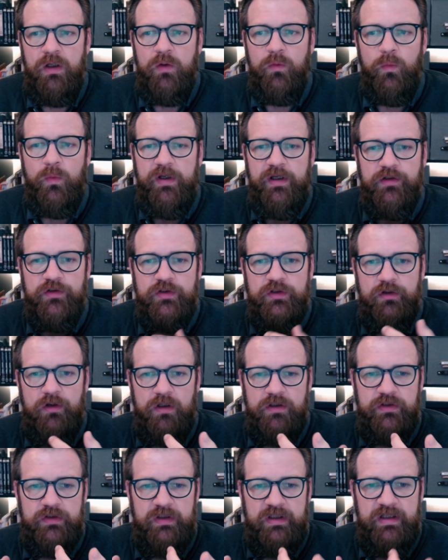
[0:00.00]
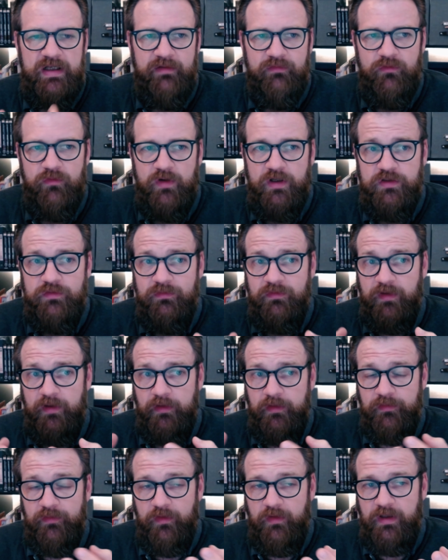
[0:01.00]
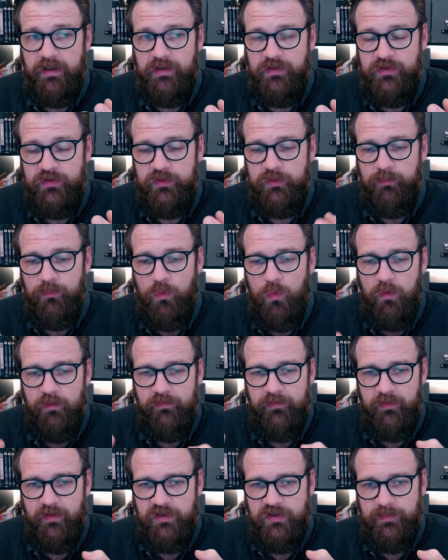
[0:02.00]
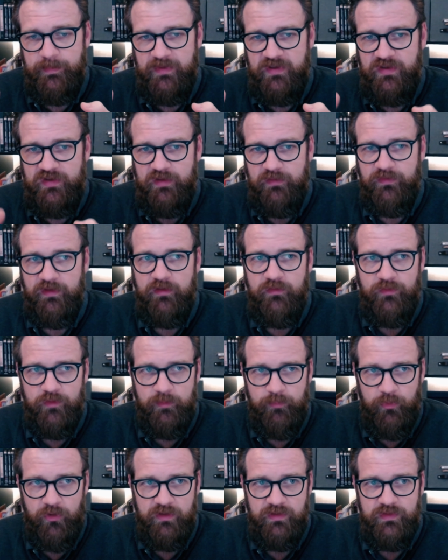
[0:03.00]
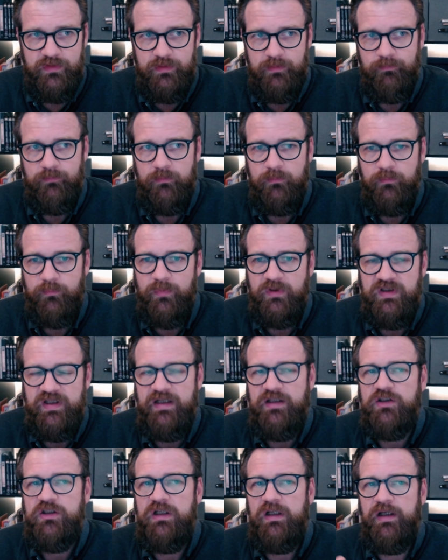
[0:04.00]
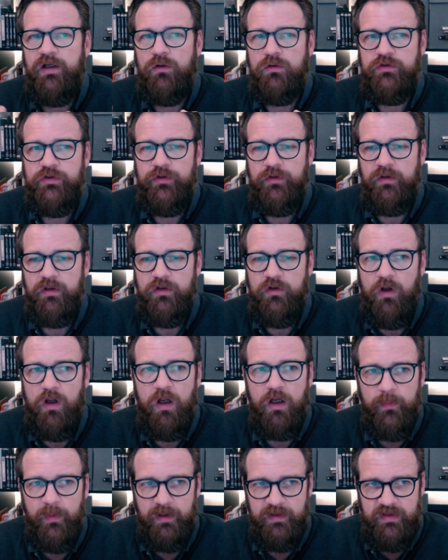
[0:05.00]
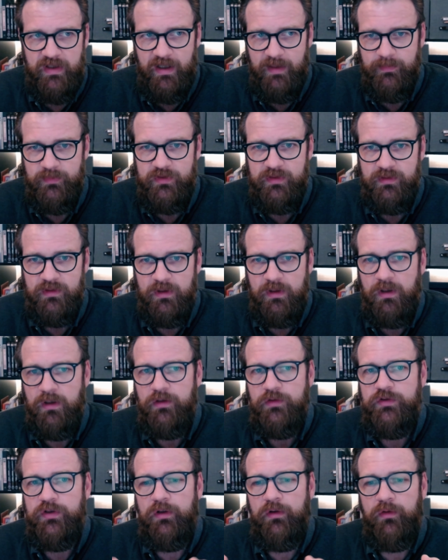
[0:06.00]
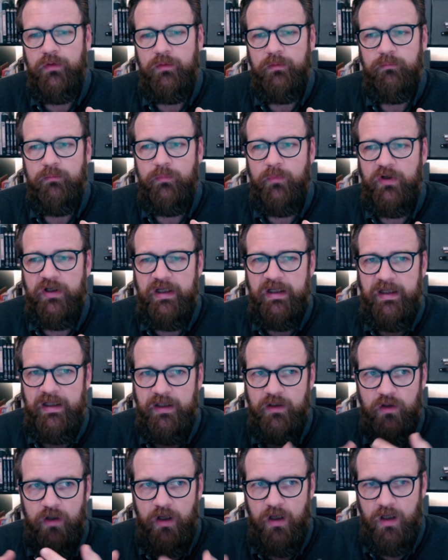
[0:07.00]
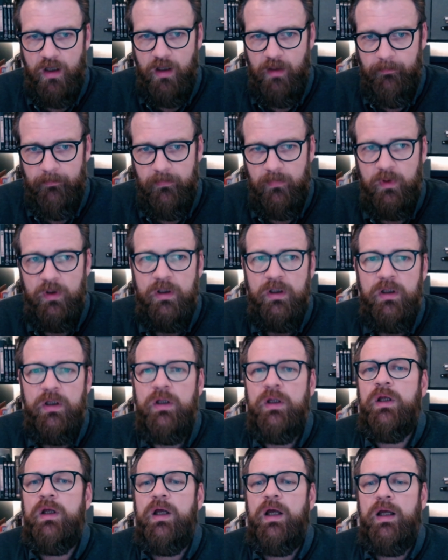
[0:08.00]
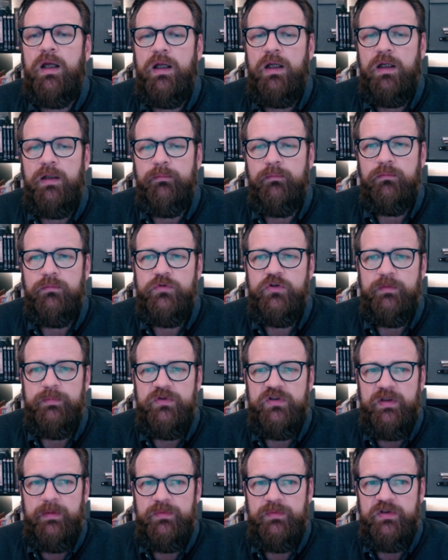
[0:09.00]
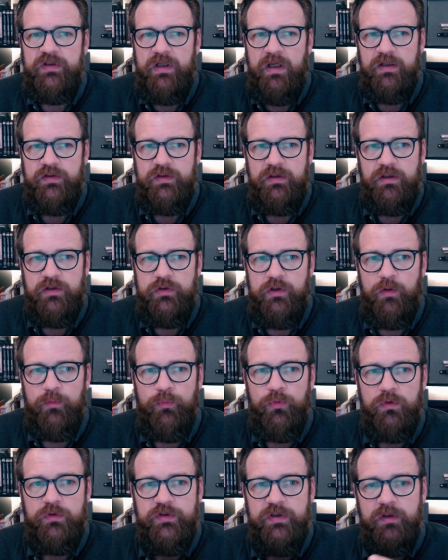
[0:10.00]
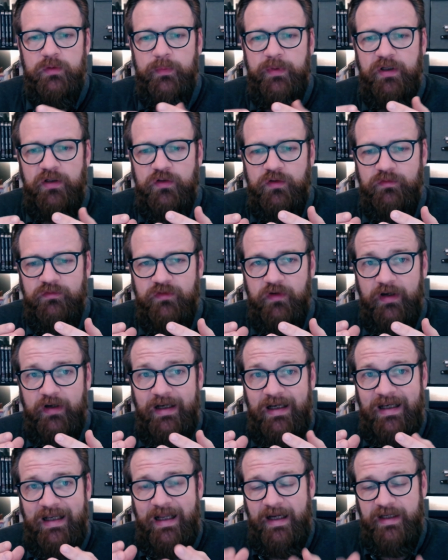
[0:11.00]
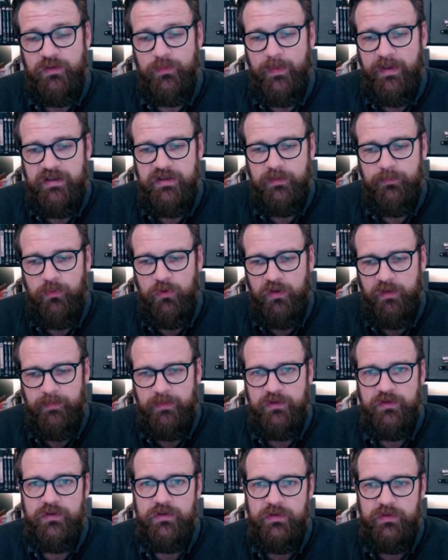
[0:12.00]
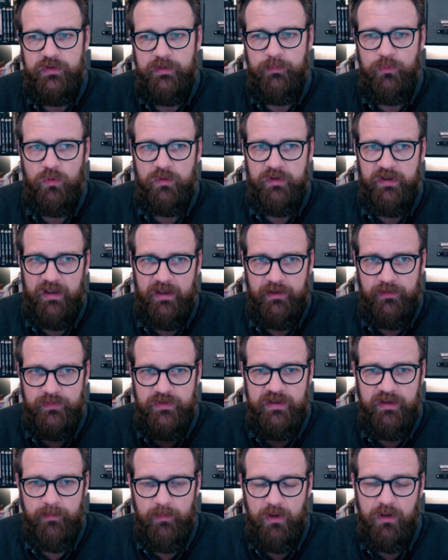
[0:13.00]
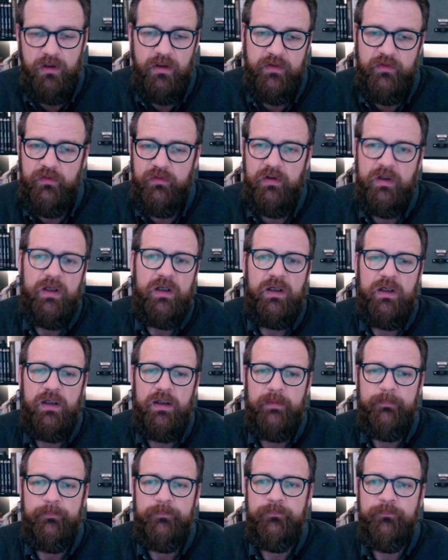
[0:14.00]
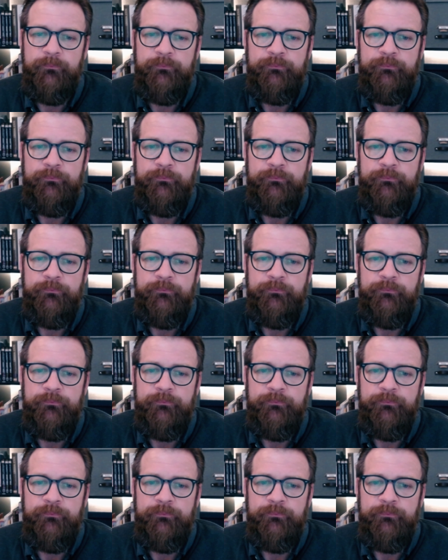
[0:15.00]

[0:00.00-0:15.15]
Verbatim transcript: We can start to leverage very, very small, very specific footprints, potentially alternate hardware types. So bringing in ARM um, chipsets as an example, so that we can do very lightweight deployments to support the IoT market. Um,